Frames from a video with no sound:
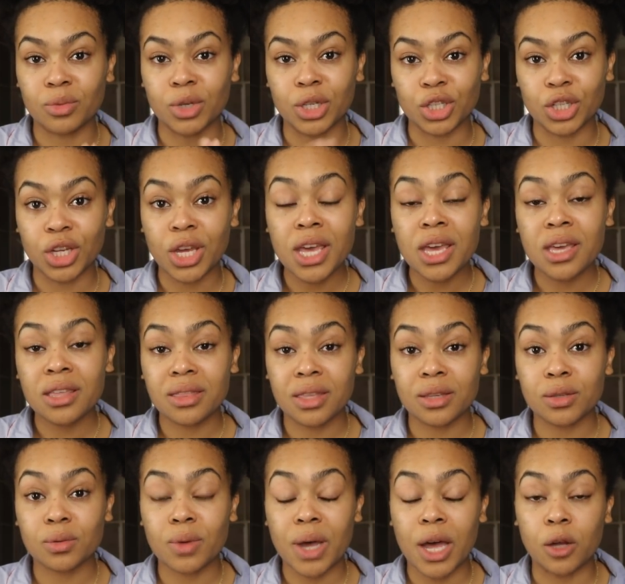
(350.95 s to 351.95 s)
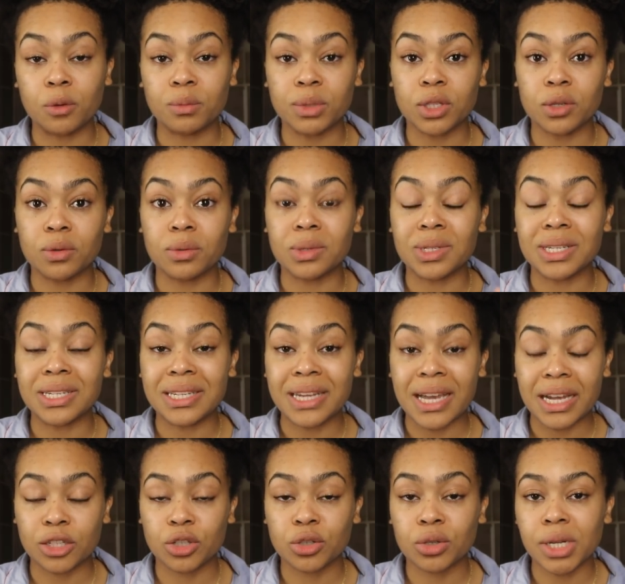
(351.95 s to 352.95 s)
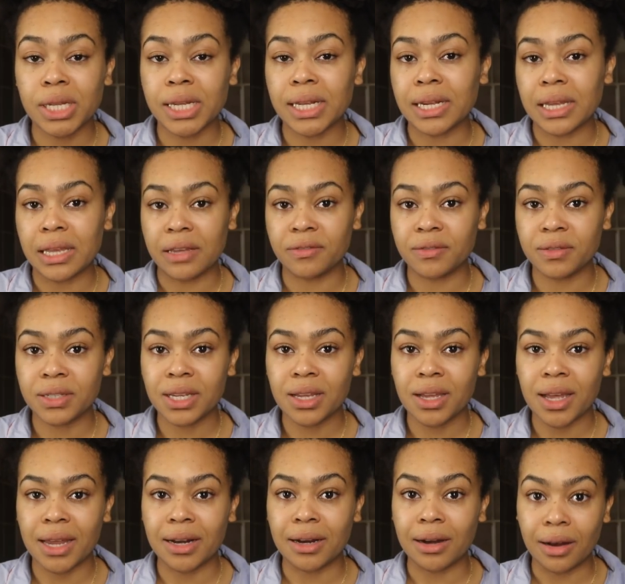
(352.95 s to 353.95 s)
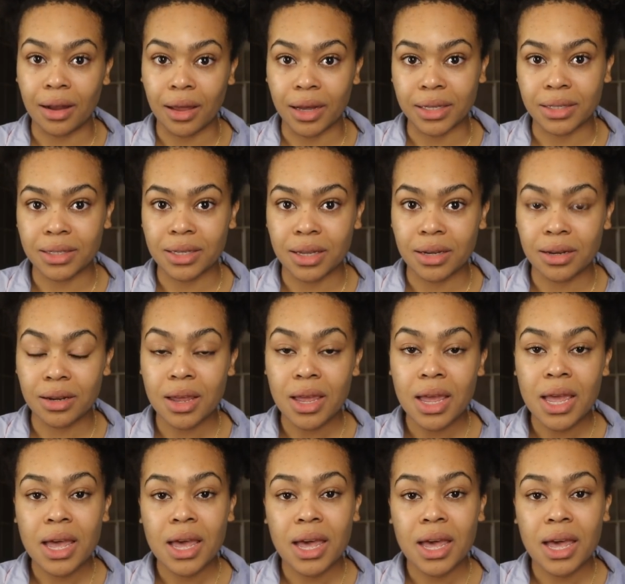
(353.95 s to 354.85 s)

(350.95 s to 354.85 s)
which this will help to naturally lift and lighten,